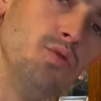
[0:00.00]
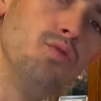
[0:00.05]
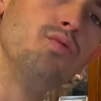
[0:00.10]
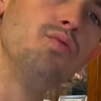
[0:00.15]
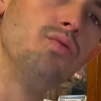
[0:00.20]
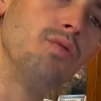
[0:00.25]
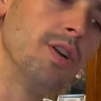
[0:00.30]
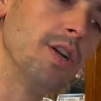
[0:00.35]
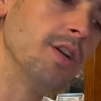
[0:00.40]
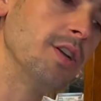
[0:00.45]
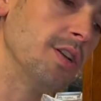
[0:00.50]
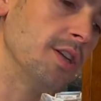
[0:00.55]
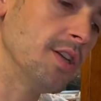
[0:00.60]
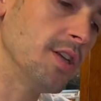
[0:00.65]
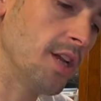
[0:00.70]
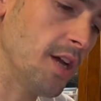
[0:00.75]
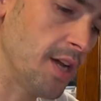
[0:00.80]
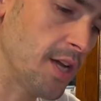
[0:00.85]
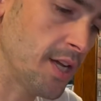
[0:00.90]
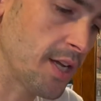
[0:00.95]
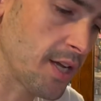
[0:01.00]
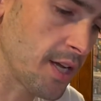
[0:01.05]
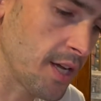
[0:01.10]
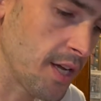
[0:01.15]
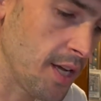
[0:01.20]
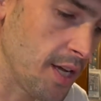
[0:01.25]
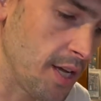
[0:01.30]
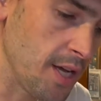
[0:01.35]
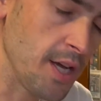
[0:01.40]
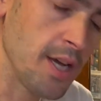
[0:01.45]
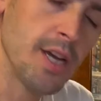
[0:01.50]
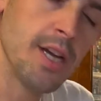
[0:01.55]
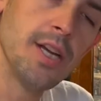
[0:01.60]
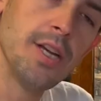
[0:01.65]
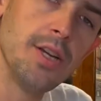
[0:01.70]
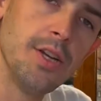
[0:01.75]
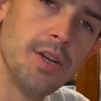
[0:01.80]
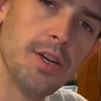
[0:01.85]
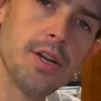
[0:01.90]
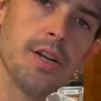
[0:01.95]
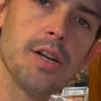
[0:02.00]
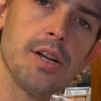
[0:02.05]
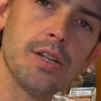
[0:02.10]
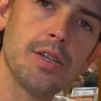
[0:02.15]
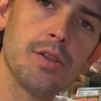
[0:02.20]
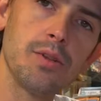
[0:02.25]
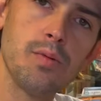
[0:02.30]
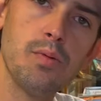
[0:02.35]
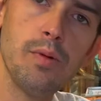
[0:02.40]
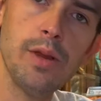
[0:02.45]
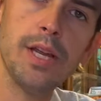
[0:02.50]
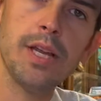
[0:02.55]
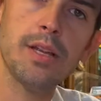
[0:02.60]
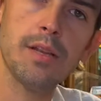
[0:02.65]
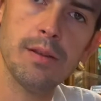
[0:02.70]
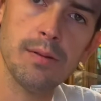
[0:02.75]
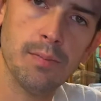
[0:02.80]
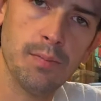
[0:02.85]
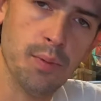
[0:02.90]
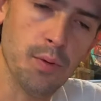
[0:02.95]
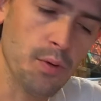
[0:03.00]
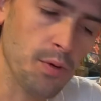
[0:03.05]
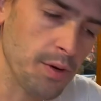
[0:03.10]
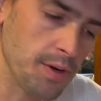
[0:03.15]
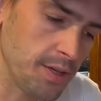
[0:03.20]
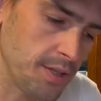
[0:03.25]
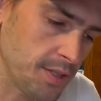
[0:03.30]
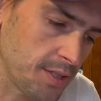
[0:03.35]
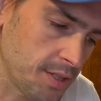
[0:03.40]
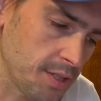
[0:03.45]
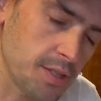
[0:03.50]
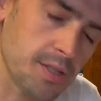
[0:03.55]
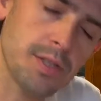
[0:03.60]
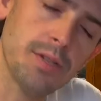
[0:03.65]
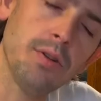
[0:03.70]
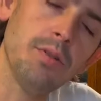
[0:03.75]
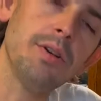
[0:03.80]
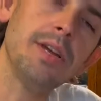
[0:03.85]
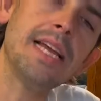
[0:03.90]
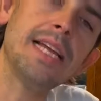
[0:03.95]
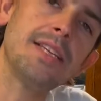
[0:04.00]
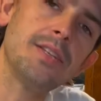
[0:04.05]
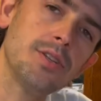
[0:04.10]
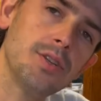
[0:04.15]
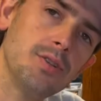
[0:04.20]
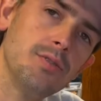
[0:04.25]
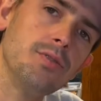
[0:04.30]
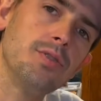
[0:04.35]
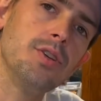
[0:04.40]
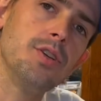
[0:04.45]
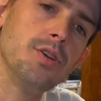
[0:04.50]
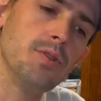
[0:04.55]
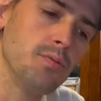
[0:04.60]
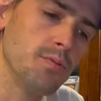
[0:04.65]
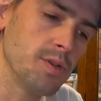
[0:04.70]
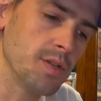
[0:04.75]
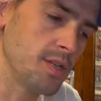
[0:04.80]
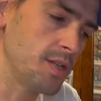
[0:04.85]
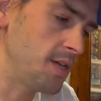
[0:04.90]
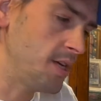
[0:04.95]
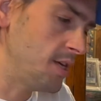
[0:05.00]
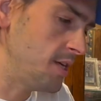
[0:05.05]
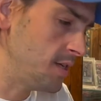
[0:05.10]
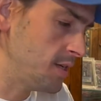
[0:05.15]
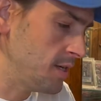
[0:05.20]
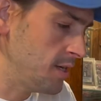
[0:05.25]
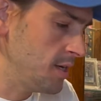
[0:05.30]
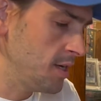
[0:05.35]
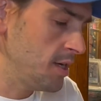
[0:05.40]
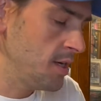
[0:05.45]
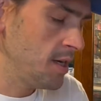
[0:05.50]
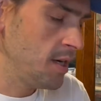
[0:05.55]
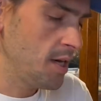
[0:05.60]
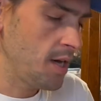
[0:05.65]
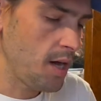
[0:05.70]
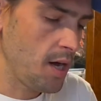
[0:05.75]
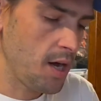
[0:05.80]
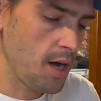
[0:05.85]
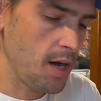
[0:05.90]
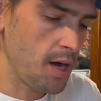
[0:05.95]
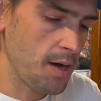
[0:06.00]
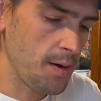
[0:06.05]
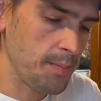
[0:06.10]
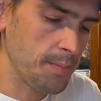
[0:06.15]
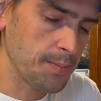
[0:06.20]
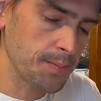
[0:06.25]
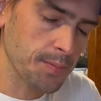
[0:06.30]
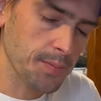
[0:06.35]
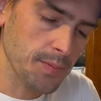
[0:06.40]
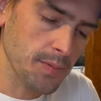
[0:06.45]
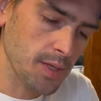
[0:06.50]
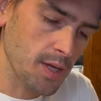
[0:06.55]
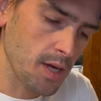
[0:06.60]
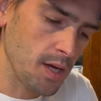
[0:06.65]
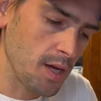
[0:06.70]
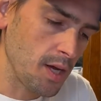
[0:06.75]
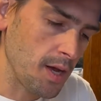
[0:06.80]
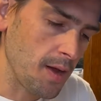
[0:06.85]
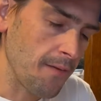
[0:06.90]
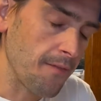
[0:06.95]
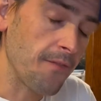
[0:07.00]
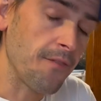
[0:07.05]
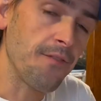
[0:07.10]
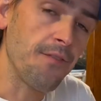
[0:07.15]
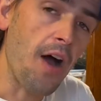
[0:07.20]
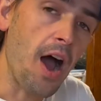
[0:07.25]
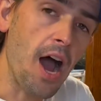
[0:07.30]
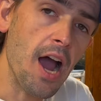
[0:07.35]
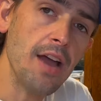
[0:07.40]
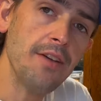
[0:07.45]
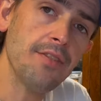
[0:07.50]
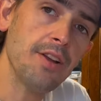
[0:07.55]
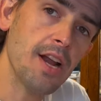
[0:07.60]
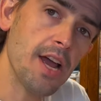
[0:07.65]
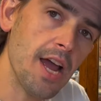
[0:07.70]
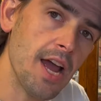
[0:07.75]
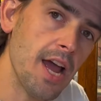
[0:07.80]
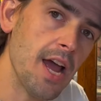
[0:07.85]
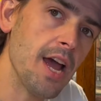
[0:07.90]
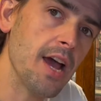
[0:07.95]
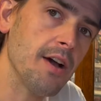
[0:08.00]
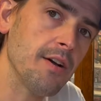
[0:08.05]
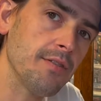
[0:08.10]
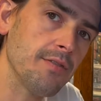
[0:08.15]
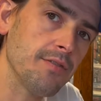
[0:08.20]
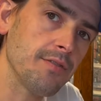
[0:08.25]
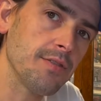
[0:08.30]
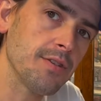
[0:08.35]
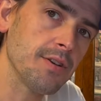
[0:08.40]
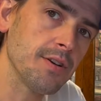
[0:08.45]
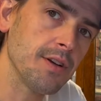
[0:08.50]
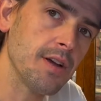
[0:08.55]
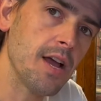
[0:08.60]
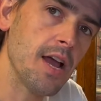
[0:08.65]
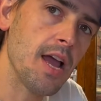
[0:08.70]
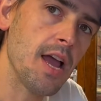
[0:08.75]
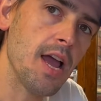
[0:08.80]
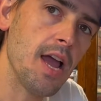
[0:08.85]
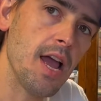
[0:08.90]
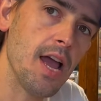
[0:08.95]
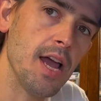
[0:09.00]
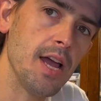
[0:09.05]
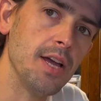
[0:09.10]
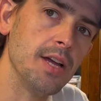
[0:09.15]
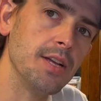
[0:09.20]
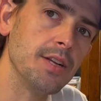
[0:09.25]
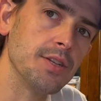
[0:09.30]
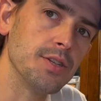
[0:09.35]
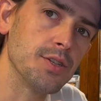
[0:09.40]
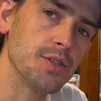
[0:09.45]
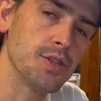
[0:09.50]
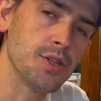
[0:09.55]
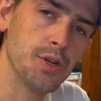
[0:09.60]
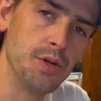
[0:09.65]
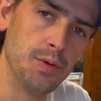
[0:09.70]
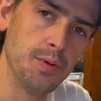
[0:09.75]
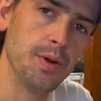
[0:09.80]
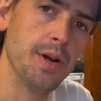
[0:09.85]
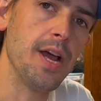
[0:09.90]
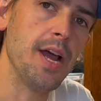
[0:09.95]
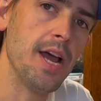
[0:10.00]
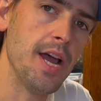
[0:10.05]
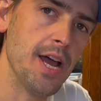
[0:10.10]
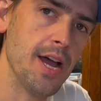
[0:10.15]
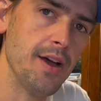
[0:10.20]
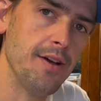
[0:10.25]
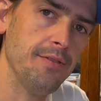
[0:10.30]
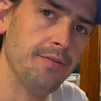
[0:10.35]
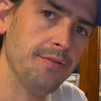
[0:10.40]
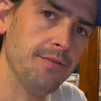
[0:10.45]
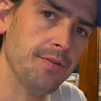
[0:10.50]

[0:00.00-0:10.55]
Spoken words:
really like. You're going to tweak the points. Don't get too cute with it. 5.5 and 2.5